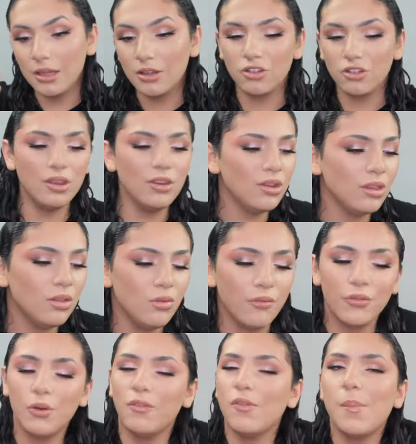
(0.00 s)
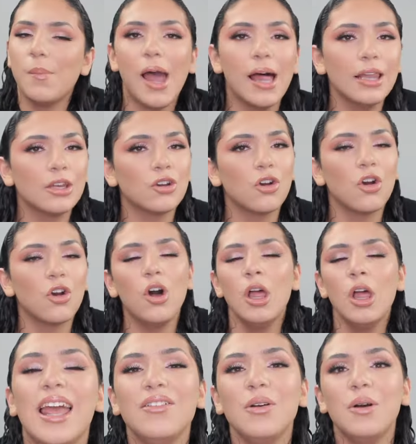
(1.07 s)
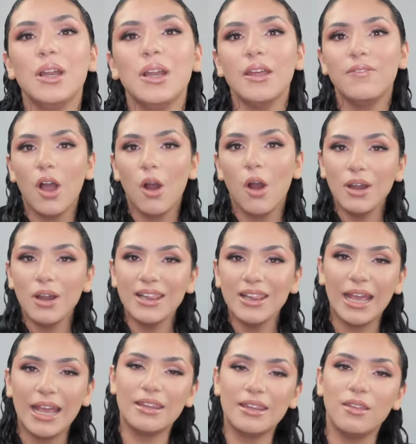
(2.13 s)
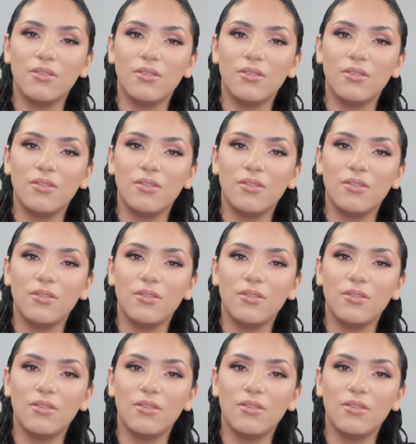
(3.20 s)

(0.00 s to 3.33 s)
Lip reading: just a review of a palette, girl. Everyone, if y'all want to like this